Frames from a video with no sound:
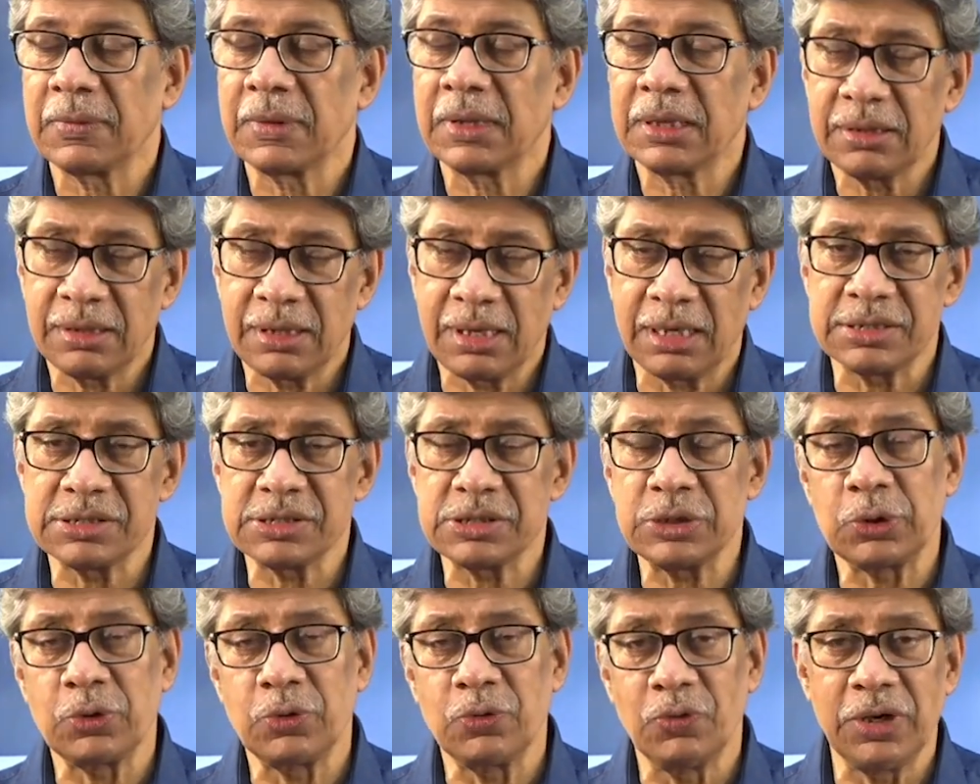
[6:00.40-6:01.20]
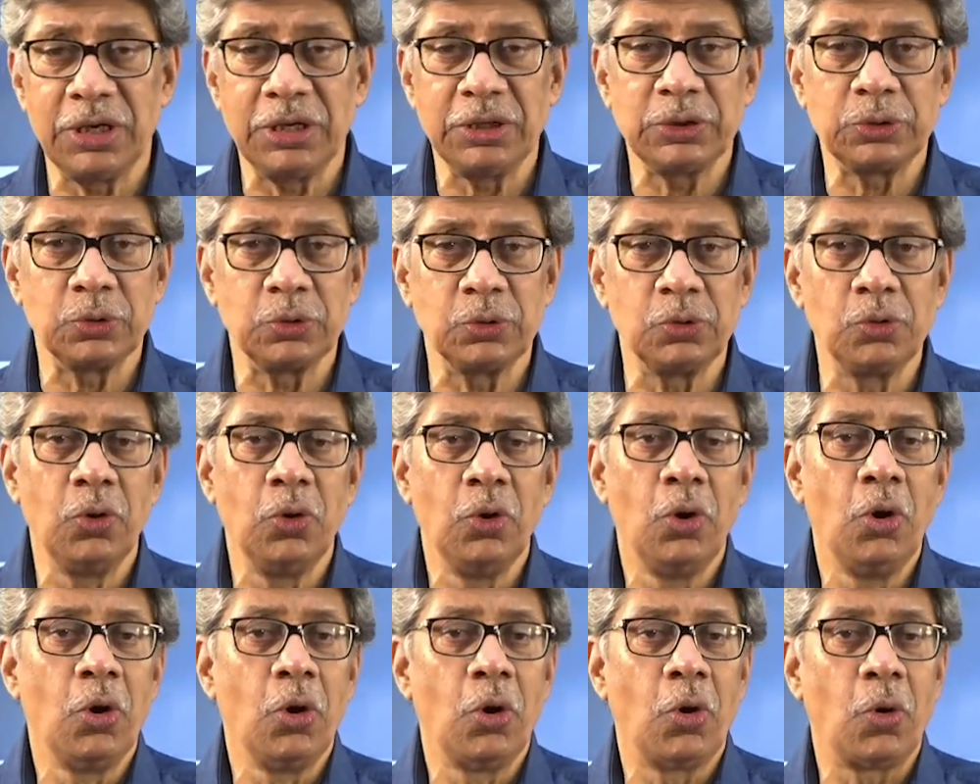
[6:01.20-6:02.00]
that is equivalent to
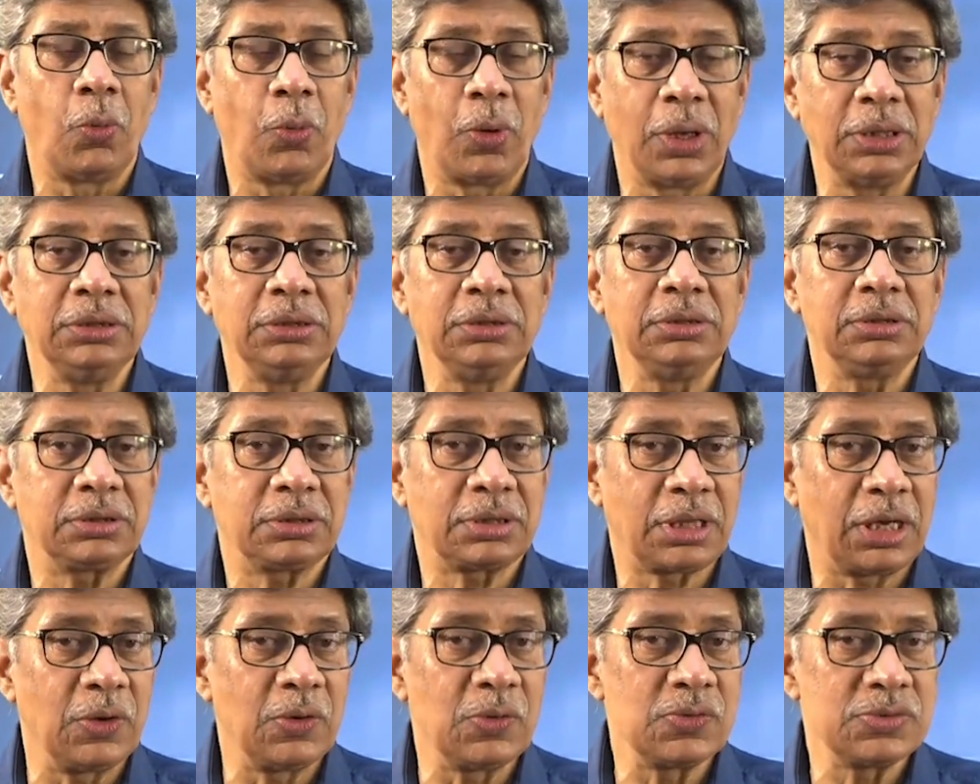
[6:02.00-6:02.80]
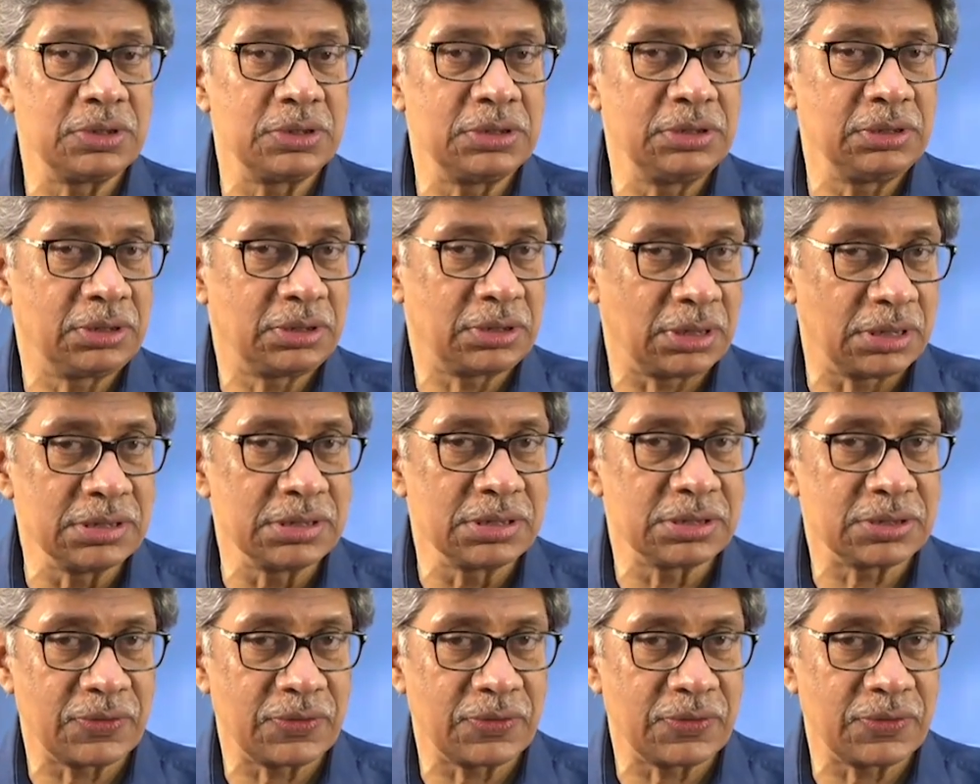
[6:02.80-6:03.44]
1,000 tons